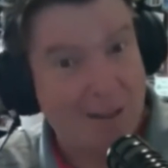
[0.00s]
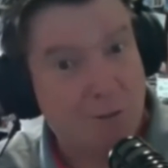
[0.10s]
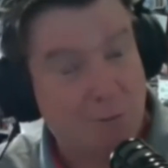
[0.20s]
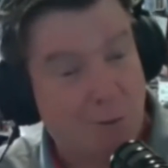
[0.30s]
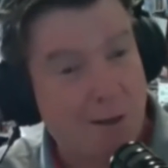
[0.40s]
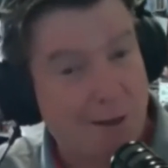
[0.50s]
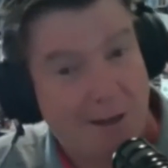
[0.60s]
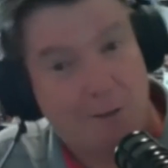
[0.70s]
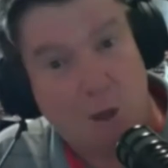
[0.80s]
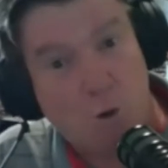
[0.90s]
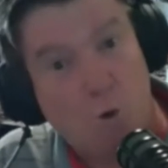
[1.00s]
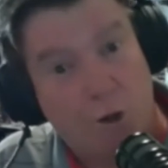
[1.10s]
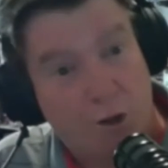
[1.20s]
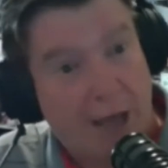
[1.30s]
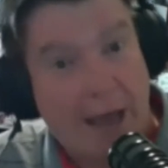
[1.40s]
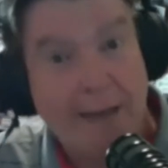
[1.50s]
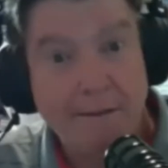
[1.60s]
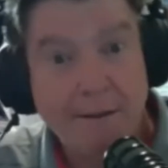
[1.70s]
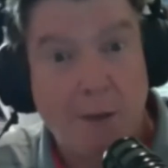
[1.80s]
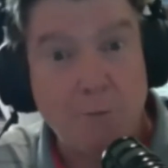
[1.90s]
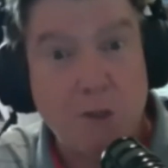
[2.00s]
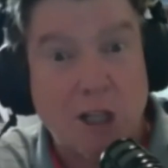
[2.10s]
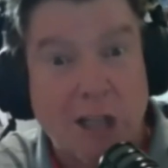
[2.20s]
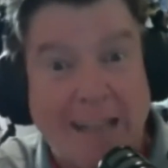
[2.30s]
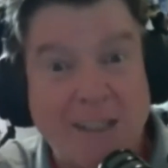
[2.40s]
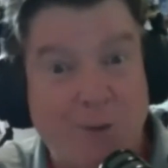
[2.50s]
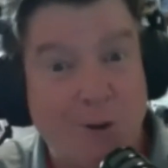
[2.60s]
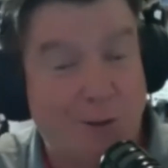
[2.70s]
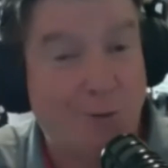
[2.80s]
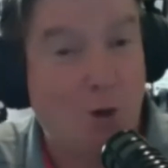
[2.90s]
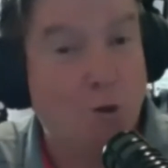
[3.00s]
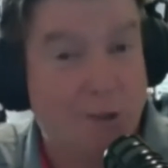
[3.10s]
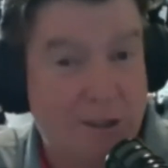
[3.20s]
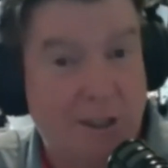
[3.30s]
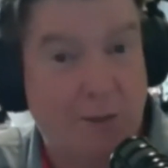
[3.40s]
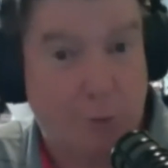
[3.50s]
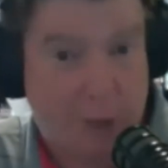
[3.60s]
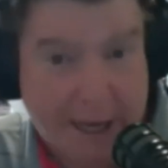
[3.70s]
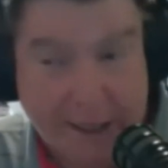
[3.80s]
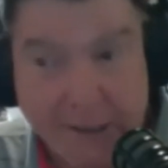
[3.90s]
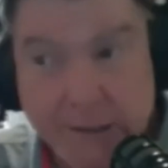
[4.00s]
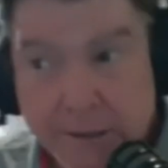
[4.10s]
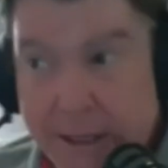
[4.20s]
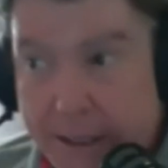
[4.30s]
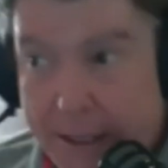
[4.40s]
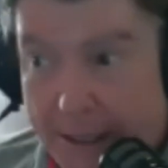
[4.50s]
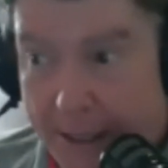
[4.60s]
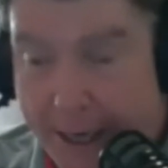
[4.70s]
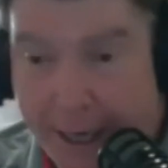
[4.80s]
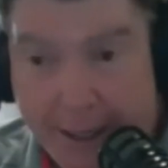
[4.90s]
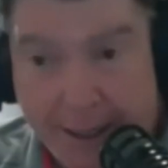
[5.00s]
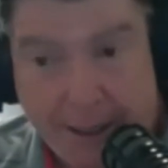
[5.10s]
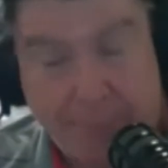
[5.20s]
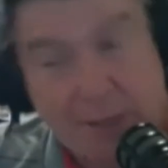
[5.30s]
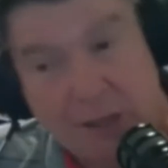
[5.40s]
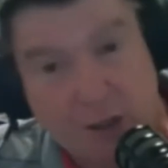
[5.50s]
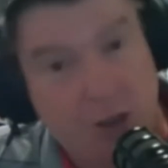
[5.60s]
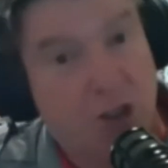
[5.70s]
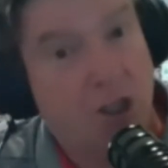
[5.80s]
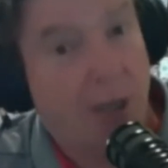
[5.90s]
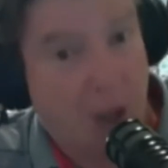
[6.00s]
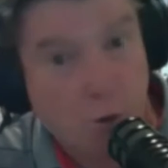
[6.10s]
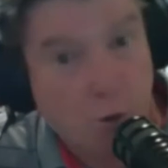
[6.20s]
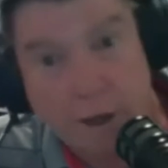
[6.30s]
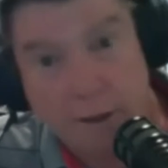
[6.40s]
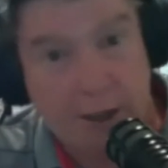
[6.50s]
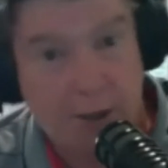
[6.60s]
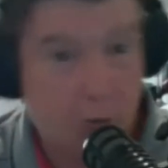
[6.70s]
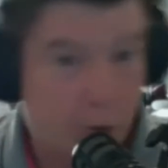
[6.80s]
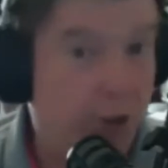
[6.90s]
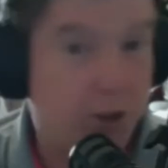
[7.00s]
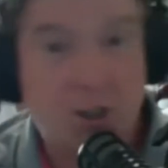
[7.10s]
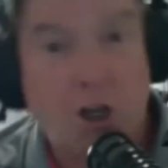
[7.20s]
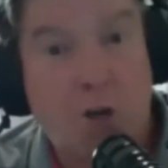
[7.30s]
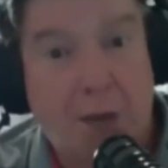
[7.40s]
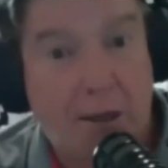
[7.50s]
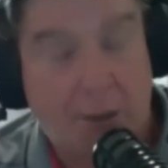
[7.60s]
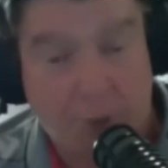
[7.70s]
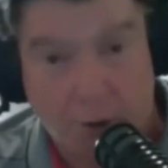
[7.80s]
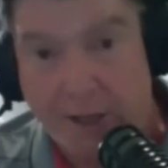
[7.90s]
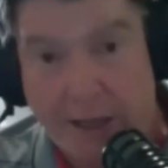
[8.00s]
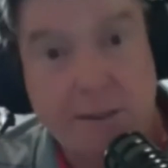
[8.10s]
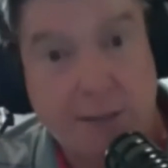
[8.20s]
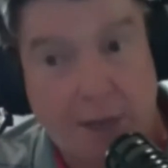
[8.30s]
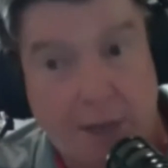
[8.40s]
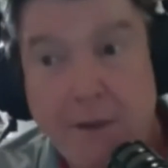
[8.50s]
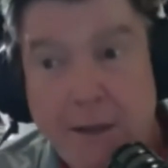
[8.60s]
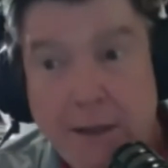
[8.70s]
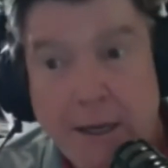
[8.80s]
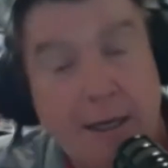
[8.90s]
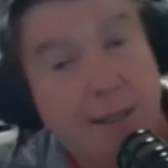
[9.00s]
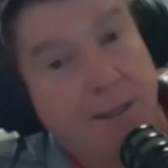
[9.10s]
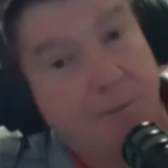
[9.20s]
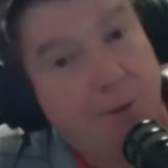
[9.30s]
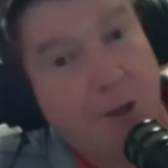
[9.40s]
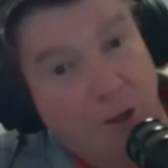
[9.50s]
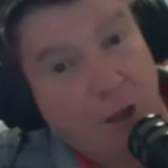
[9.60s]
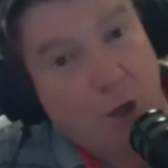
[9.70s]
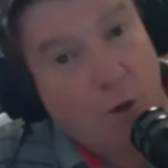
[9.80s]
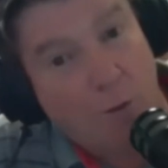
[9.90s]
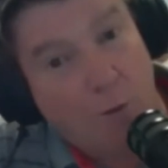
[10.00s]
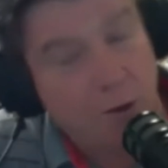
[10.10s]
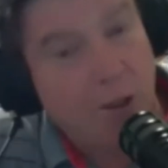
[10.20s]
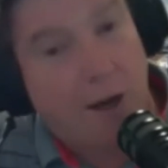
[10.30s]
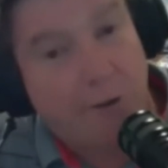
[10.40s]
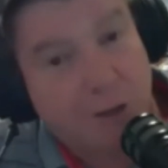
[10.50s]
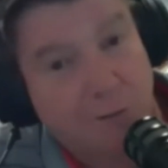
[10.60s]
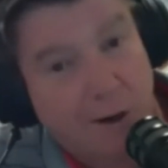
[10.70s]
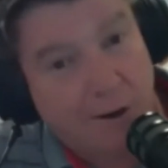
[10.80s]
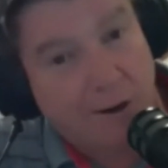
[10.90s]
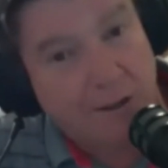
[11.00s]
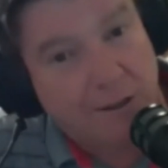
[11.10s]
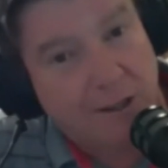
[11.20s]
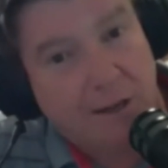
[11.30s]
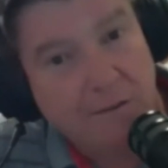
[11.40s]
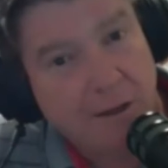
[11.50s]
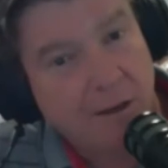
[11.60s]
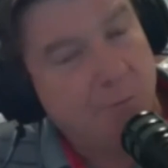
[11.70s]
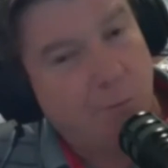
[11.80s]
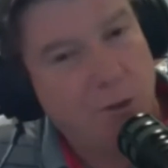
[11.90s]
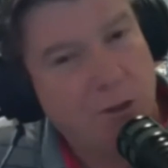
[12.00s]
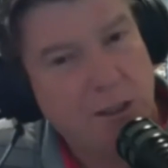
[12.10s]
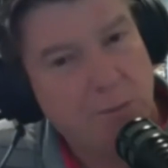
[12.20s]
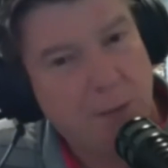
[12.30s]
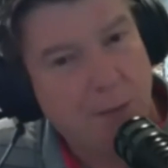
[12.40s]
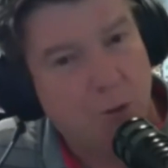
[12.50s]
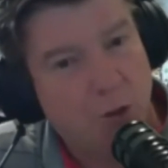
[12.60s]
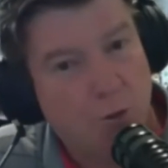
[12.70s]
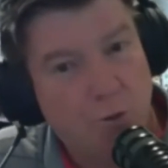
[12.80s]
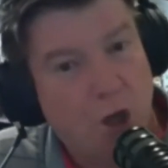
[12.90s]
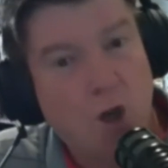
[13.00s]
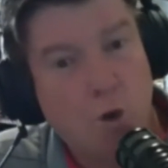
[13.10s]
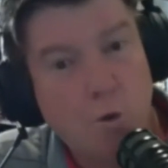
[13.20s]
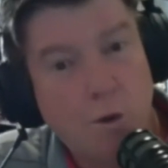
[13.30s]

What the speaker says: through it, and I recorded that. Come to the last verse of Gold and Silver Days. He mentions Johnny Quigley and the Royal Show Band and all that stuff. And I said, Phil, I work the Irish American scene. And most of these people don't know